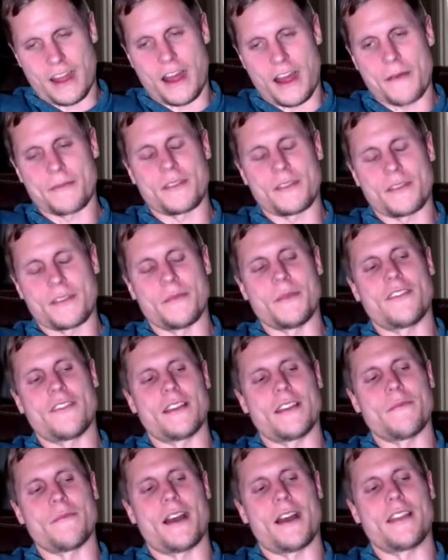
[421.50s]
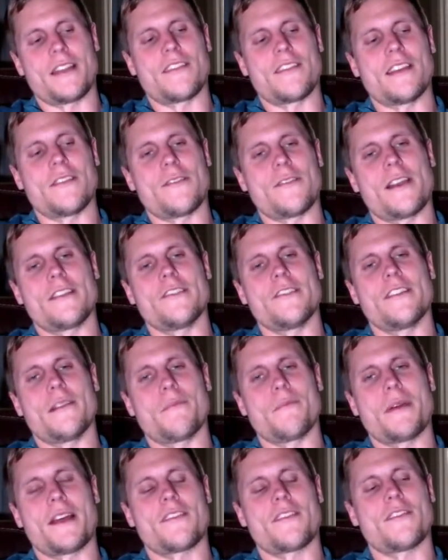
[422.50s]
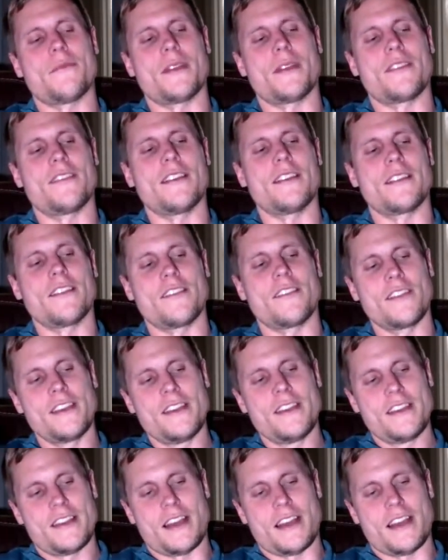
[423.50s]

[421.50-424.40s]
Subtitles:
optimistic mindset rather than pessimistic, because